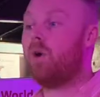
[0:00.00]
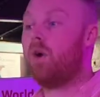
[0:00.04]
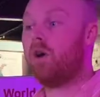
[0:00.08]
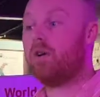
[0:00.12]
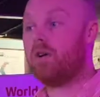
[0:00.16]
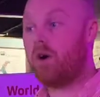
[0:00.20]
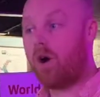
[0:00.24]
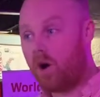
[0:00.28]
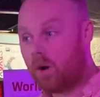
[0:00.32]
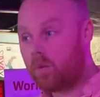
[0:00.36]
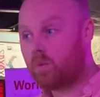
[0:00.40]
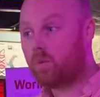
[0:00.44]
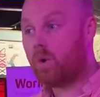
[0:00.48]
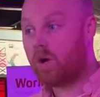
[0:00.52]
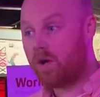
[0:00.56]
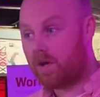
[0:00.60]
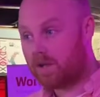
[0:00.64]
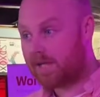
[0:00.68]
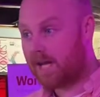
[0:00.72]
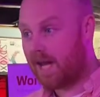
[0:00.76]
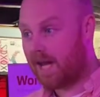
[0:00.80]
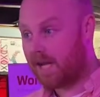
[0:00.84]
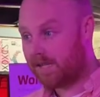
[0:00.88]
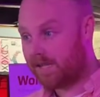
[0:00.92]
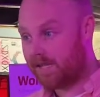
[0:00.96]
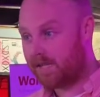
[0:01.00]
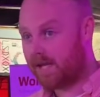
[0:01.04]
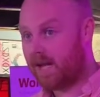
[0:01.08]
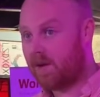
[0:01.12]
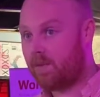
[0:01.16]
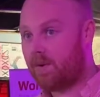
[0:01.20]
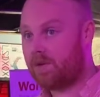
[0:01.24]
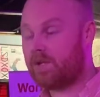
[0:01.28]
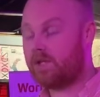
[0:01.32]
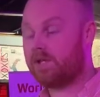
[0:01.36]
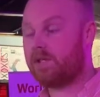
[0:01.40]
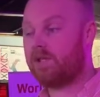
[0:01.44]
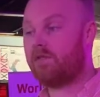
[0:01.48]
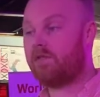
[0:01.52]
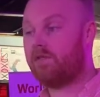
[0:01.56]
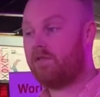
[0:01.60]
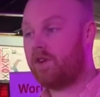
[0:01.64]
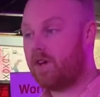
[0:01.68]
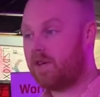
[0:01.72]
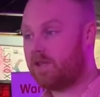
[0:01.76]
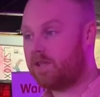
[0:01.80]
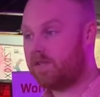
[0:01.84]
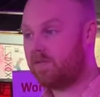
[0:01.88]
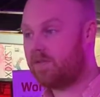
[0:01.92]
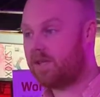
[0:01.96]
one on World AIDS Day, which is the
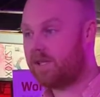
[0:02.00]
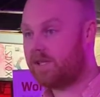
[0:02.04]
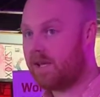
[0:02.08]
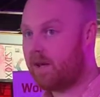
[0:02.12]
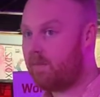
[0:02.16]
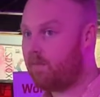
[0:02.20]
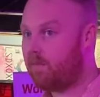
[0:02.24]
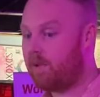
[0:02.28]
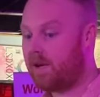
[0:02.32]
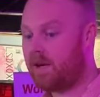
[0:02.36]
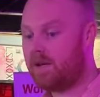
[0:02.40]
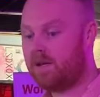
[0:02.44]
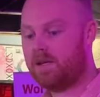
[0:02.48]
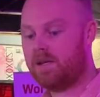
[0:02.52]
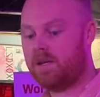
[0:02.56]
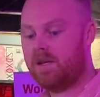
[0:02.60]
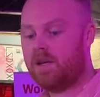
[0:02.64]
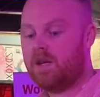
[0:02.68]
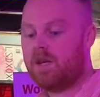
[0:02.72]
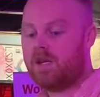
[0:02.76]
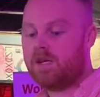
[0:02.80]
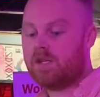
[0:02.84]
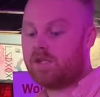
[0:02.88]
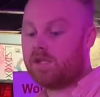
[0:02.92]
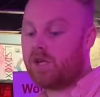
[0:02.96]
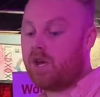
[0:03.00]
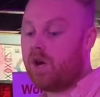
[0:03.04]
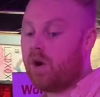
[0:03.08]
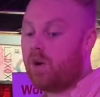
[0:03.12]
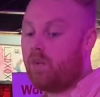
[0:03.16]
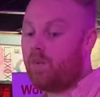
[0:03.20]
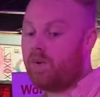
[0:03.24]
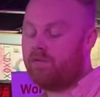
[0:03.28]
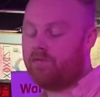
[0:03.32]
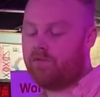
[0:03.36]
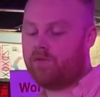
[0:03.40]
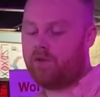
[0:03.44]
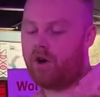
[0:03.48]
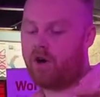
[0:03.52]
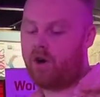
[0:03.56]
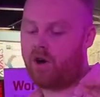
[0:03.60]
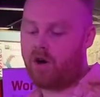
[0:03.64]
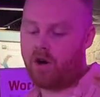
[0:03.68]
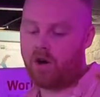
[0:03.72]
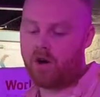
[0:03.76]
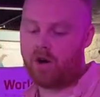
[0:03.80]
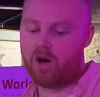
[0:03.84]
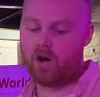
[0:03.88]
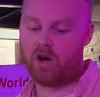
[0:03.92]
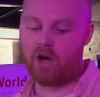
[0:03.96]
1st of December. So we've
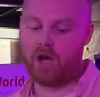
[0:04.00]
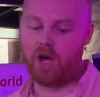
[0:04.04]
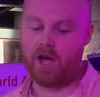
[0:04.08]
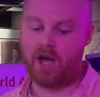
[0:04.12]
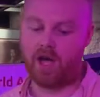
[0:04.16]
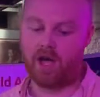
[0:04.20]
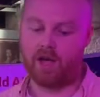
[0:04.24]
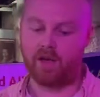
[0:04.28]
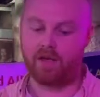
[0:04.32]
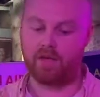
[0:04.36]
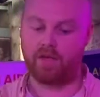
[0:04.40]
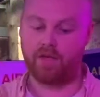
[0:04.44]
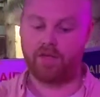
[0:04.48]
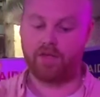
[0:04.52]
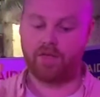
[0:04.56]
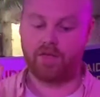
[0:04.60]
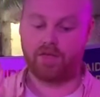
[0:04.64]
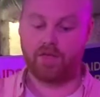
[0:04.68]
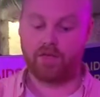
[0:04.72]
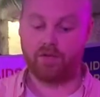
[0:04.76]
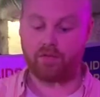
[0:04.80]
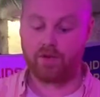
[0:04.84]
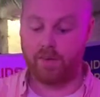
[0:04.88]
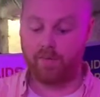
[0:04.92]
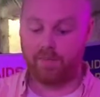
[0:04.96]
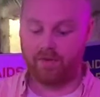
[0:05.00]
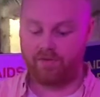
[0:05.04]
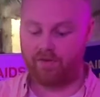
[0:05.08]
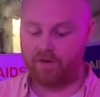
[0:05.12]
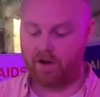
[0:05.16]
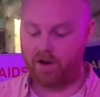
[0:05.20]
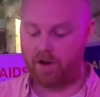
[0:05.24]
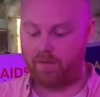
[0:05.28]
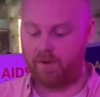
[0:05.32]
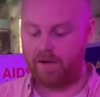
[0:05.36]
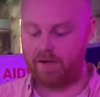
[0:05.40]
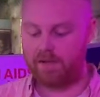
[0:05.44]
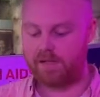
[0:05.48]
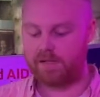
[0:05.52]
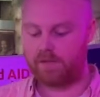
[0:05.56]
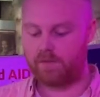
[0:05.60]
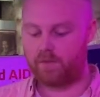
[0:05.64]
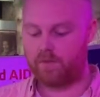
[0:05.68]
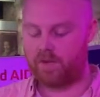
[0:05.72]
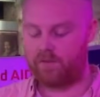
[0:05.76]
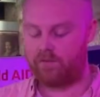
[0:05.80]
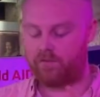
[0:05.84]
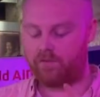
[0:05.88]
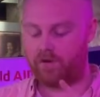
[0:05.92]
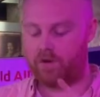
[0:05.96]
got three performers.
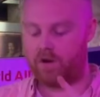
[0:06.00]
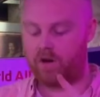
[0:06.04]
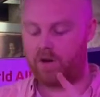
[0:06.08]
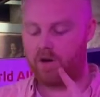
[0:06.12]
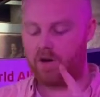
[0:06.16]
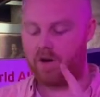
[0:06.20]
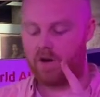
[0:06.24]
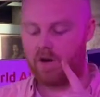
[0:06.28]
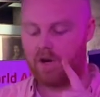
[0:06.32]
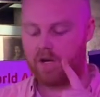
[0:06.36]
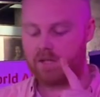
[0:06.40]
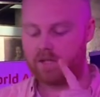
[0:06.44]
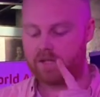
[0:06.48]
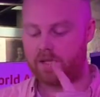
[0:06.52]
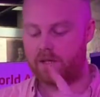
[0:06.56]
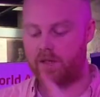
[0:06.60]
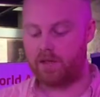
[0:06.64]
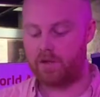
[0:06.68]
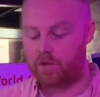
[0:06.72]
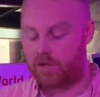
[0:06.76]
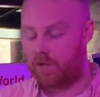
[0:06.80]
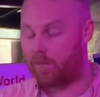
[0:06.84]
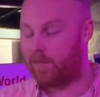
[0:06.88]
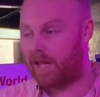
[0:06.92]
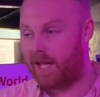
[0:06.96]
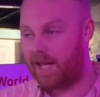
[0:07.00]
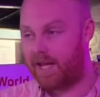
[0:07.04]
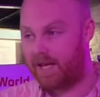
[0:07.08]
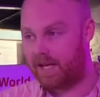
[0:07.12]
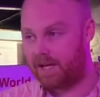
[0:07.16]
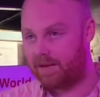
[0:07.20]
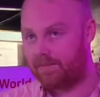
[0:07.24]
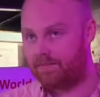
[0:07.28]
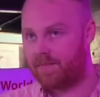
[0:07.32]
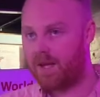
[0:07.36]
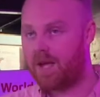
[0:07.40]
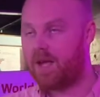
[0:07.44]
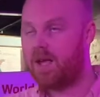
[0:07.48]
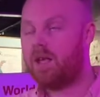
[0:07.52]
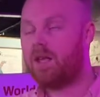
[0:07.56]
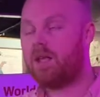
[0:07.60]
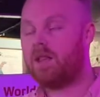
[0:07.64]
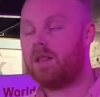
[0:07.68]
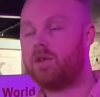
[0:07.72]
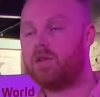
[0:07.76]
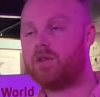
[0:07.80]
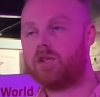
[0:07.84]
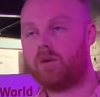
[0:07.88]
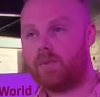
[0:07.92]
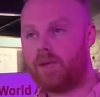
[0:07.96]
We've got Lucia Blake.
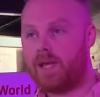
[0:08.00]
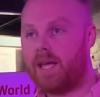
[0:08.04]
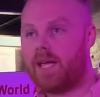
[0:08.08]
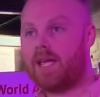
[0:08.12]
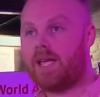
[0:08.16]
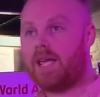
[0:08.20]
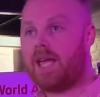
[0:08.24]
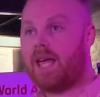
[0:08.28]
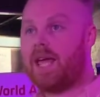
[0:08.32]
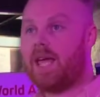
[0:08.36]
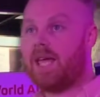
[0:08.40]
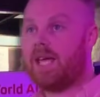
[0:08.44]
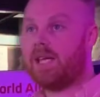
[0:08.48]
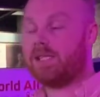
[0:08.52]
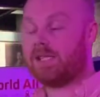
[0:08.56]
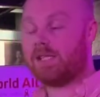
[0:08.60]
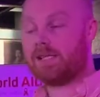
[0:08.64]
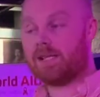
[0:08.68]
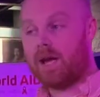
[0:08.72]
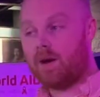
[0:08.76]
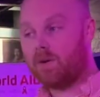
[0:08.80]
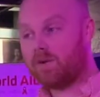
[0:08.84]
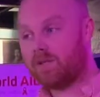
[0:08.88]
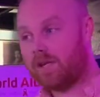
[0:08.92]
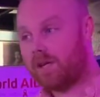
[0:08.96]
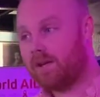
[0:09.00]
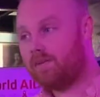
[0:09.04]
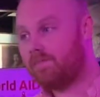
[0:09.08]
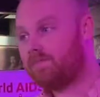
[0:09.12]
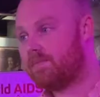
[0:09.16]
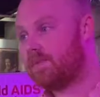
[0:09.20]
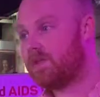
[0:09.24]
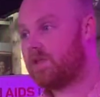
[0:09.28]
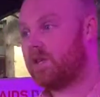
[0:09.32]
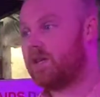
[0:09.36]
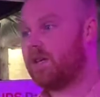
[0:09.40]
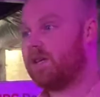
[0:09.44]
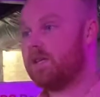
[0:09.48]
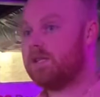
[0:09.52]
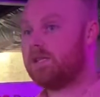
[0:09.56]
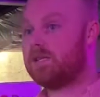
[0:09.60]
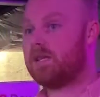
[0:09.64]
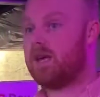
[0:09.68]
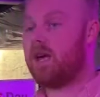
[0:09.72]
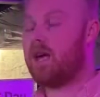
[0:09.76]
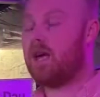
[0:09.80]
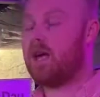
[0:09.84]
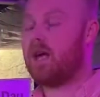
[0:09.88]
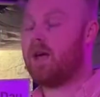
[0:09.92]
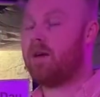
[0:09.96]
Lucia Blake is a Scouser. She's
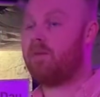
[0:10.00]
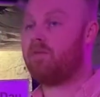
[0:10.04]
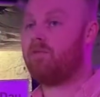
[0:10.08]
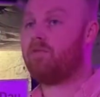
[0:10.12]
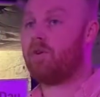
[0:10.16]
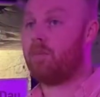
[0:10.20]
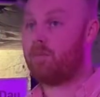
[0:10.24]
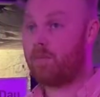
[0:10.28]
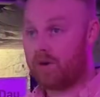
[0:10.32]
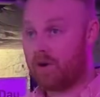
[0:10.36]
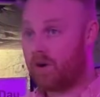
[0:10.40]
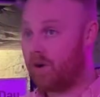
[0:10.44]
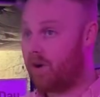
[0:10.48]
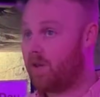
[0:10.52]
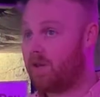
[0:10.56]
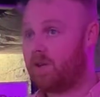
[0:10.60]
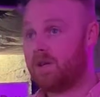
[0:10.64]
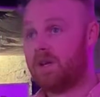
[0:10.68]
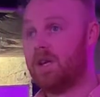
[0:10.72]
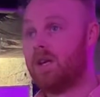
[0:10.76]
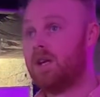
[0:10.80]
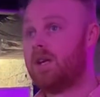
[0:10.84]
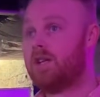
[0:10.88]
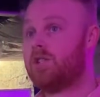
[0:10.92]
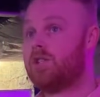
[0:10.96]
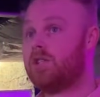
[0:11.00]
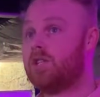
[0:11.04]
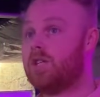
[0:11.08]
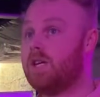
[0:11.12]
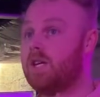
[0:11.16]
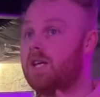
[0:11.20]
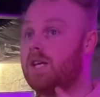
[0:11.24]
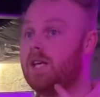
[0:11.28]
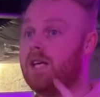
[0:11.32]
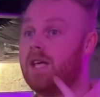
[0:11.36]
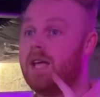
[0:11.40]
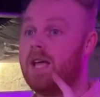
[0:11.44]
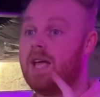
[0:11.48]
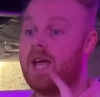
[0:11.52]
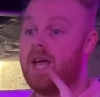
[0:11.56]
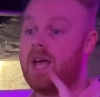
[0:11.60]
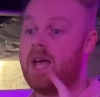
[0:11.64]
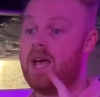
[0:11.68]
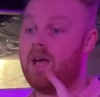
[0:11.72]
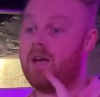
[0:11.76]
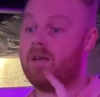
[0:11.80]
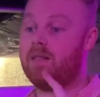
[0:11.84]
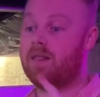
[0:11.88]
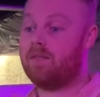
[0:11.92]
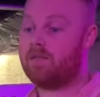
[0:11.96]
from Mughal. She
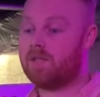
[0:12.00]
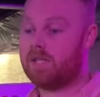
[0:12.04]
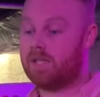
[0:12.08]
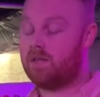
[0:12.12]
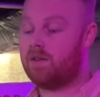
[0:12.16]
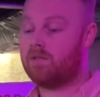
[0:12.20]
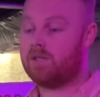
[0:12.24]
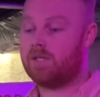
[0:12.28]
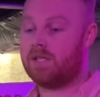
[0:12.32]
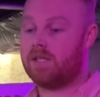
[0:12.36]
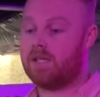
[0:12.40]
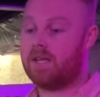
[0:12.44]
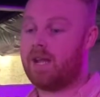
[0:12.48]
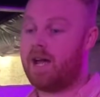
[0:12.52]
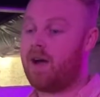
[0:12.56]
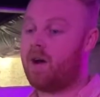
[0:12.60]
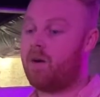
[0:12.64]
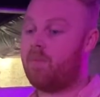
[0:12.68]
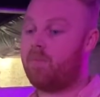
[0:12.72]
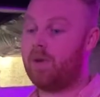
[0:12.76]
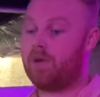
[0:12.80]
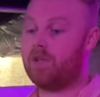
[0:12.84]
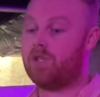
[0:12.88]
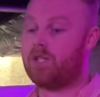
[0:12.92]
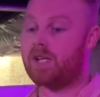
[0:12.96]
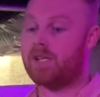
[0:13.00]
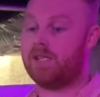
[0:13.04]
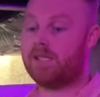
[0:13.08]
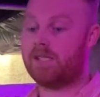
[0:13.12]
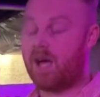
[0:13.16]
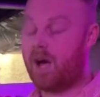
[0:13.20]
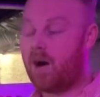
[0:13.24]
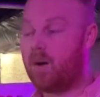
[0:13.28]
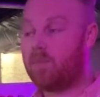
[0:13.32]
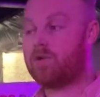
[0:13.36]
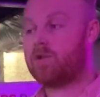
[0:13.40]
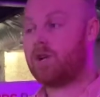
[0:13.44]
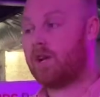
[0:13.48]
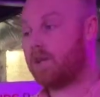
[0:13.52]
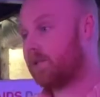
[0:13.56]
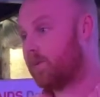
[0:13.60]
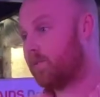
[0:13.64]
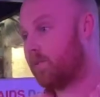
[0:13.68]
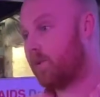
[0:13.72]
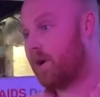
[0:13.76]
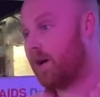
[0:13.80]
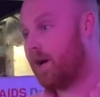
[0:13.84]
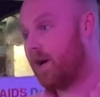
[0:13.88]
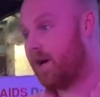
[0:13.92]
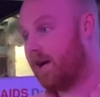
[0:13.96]
lives in London now, but she set up Trans
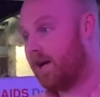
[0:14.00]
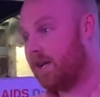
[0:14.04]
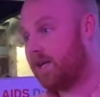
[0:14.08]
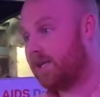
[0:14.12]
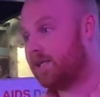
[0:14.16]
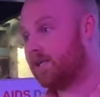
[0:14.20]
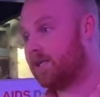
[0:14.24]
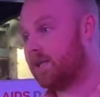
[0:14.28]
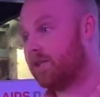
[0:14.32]
Pride.